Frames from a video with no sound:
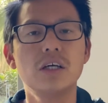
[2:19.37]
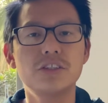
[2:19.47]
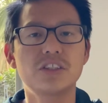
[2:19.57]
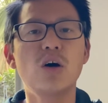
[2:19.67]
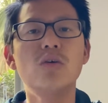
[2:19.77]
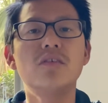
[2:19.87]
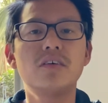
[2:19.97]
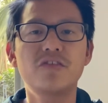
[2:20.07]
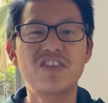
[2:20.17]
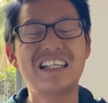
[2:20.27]
So
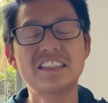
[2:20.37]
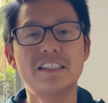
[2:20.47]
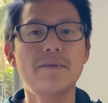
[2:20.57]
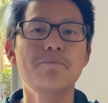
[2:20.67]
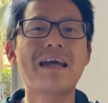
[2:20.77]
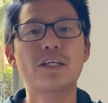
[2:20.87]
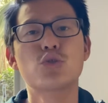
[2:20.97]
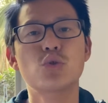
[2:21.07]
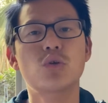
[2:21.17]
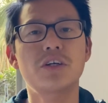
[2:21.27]
first thing, make
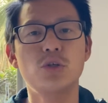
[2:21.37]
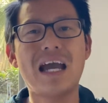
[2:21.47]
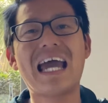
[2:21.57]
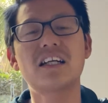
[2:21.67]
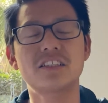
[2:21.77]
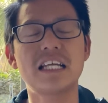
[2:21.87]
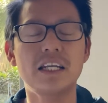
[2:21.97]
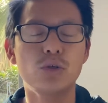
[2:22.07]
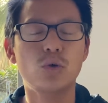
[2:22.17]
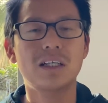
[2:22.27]
sure you
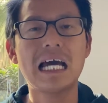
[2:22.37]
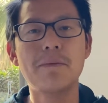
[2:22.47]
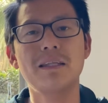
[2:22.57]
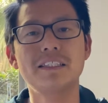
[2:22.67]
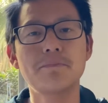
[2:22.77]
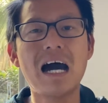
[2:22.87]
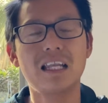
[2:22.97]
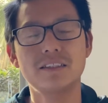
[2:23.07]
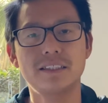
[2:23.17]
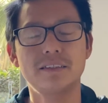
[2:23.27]
understand your company's policy.